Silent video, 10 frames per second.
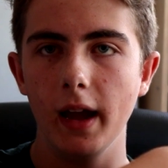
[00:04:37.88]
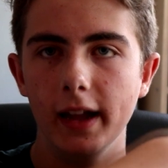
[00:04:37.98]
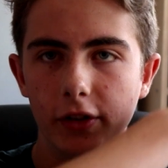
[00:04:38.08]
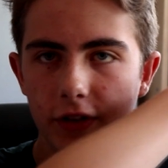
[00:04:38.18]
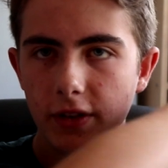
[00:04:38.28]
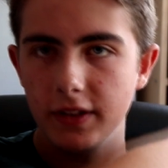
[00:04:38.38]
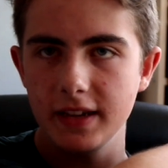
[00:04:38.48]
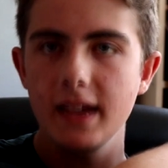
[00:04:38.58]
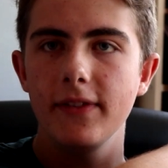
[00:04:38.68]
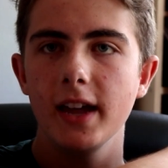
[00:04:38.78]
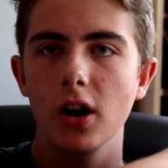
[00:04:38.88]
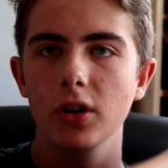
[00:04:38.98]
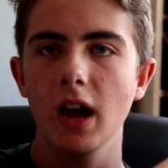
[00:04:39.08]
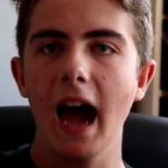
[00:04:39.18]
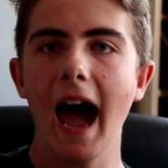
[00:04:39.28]
it'll turn the TV
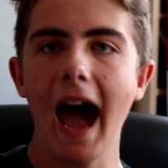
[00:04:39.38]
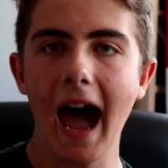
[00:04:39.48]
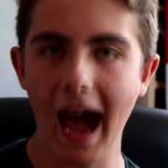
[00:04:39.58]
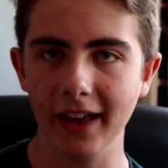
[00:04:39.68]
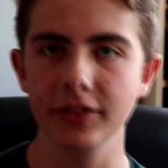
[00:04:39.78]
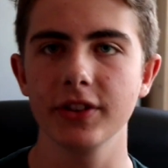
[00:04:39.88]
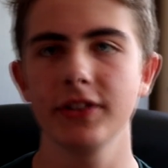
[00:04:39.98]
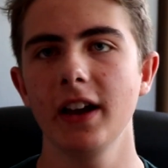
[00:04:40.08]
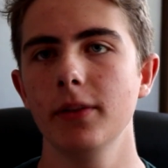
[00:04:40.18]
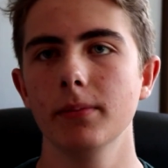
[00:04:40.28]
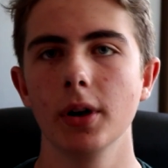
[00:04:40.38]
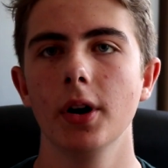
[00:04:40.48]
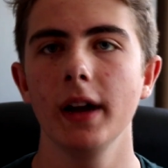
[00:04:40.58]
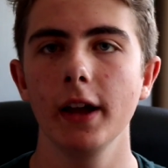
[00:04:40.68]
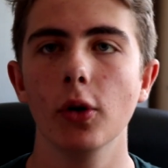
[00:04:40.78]
on and the
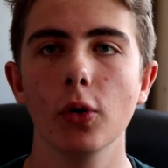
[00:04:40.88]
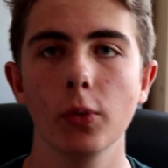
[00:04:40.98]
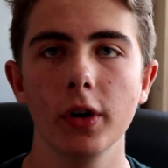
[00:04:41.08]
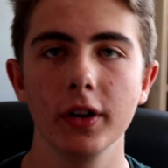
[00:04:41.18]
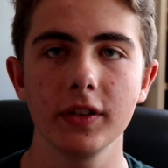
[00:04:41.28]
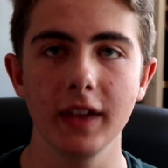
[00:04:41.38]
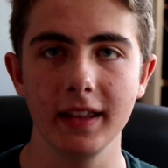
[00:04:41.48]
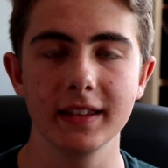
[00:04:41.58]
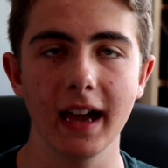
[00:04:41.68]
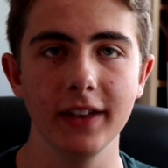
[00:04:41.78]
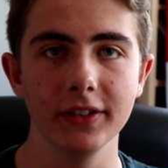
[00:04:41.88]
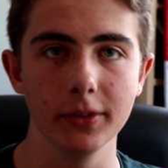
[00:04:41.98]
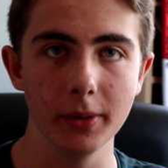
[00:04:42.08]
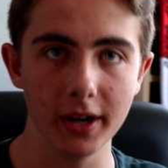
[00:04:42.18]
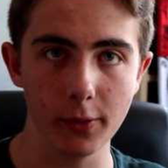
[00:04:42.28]
soundbar. It all works in
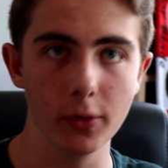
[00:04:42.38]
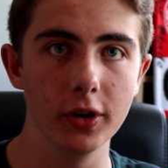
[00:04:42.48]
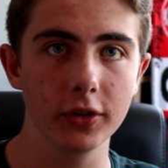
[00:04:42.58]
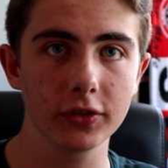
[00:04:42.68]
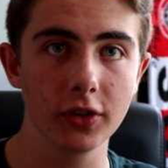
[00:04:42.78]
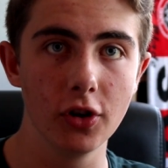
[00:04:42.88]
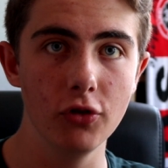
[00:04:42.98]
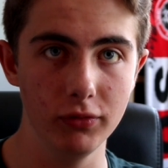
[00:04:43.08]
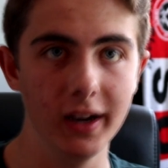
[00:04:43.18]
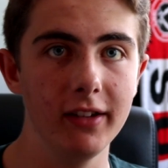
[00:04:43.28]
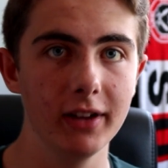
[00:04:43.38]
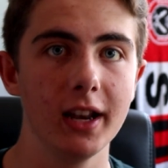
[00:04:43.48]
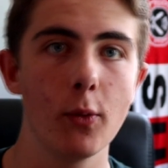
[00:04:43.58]
tandem, and it works really